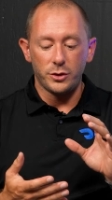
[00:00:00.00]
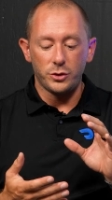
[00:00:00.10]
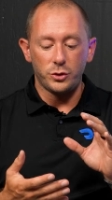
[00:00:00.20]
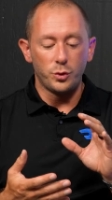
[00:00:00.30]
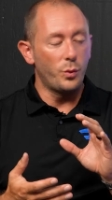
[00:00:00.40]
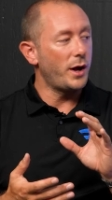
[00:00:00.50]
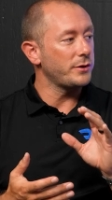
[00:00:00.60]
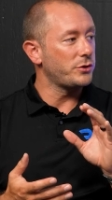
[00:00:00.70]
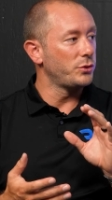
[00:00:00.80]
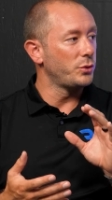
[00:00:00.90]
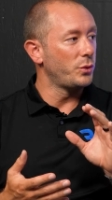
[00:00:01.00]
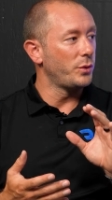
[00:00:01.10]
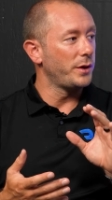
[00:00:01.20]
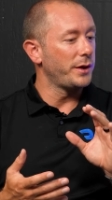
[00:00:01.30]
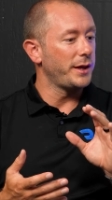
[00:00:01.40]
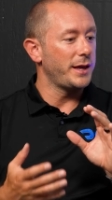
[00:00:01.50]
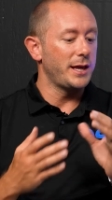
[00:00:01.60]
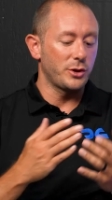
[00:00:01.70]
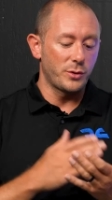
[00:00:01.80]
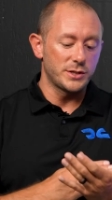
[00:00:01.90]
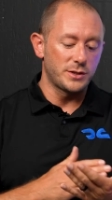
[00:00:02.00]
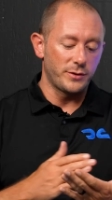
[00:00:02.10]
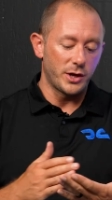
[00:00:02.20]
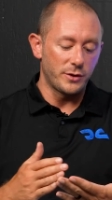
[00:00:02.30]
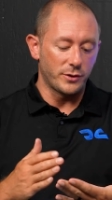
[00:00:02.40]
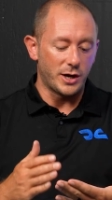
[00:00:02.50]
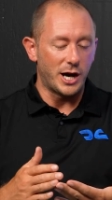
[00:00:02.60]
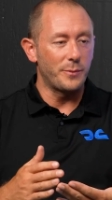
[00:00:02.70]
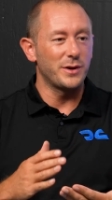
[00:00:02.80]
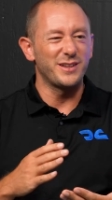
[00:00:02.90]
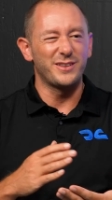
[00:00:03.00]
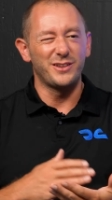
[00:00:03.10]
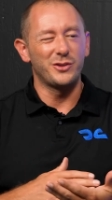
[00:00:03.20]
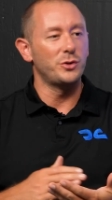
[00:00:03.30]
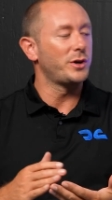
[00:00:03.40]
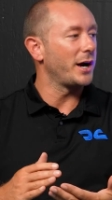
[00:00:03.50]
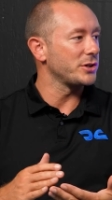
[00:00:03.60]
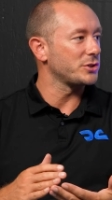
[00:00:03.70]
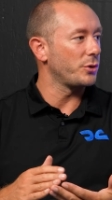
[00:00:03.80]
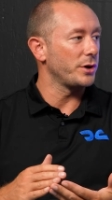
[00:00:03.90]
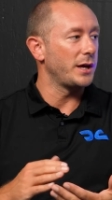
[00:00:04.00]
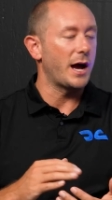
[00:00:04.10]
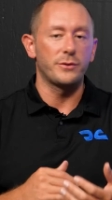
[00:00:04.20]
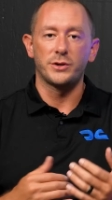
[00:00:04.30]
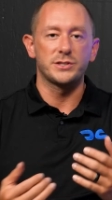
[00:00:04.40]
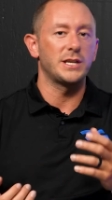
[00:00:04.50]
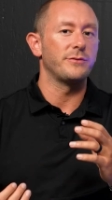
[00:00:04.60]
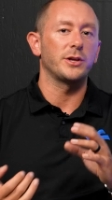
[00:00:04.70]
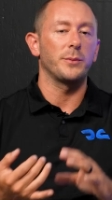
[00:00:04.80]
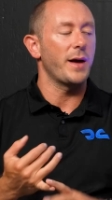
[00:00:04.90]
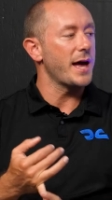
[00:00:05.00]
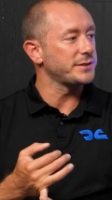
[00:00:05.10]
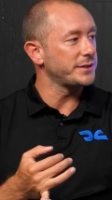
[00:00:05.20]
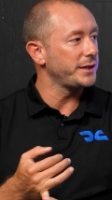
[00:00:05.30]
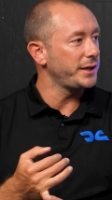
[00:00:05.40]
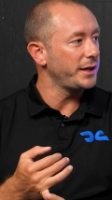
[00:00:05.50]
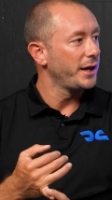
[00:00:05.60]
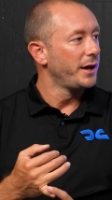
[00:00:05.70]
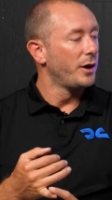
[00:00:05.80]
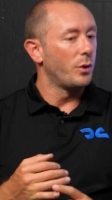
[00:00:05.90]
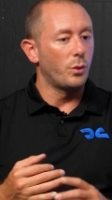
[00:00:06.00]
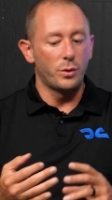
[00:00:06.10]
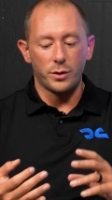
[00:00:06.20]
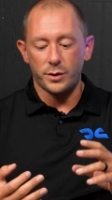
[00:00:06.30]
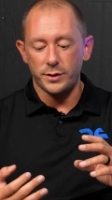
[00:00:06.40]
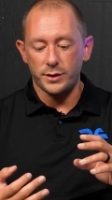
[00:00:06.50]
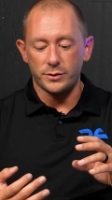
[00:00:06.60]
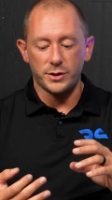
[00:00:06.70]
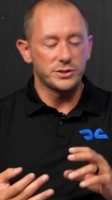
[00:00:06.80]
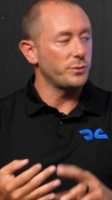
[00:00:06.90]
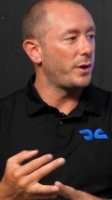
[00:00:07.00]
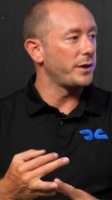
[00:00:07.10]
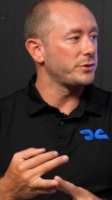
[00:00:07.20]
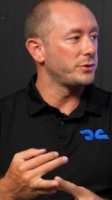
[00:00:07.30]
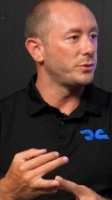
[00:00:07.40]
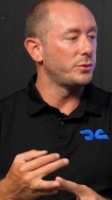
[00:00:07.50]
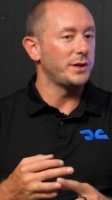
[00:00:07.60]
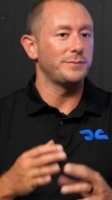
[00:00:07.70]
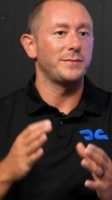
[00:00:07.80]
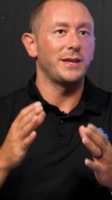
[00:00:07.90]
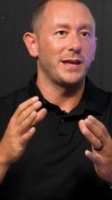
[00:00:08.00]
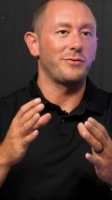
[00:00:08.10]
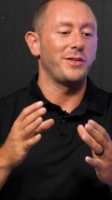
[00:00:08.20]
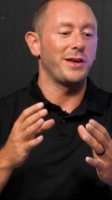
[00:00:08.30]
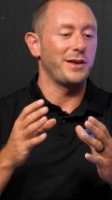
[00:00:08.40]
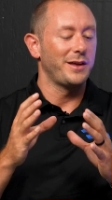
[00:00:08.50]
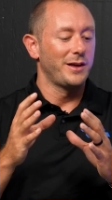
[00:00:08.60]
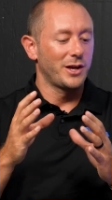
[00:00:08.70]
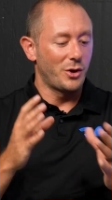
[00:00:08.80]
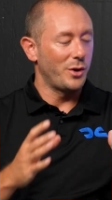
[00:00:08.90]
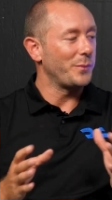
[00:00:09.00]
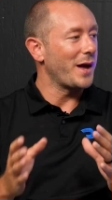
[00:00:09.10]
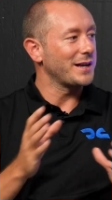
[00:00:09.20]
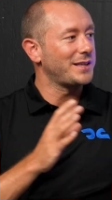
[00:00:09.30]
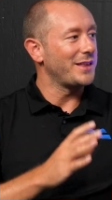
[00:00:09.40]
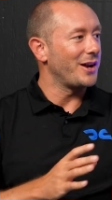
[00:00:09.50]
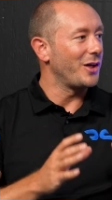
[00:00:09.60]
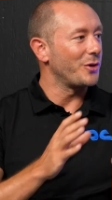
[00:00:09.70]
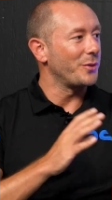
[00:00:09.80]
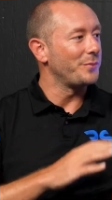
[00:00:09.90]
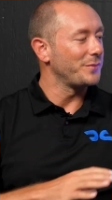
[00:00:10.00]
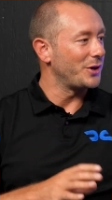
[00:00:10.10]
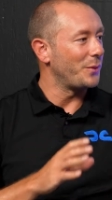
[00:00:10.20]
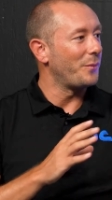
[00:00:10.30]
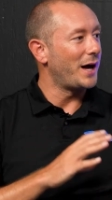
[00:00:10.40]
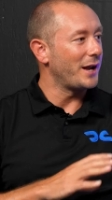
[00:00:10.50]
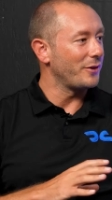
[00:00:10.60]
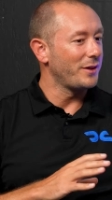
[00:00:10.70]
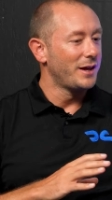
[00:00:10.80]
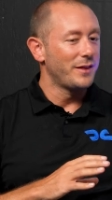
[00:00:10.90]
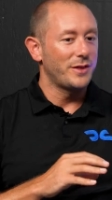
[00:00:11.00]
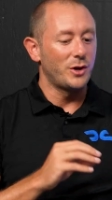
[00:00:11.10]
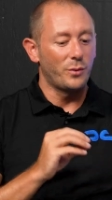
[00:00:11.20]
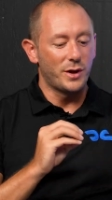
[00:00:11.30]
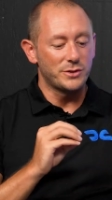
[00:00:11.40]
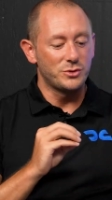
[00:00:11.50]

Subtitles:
you want to increase the value of a car, but the new car store either doesn't have the capacity or, you know, doesn't want to, if they, going back to that other, you know, model, they don't want